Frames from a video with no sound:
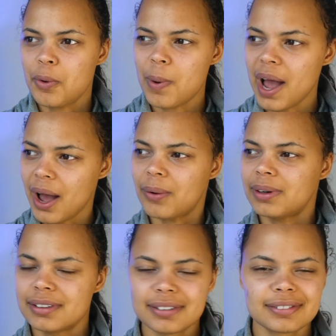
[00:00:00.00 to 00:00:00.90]
Wow.
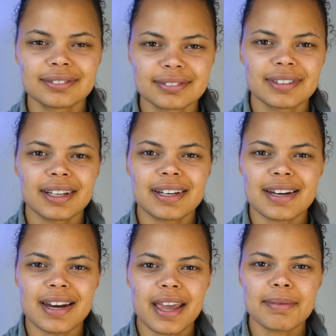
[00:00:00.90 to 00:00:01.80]

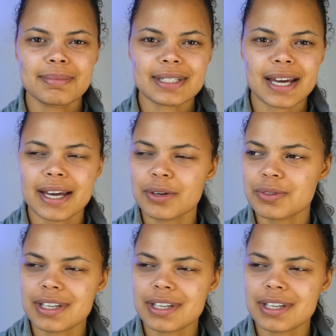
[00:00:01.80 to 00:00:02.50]
Name title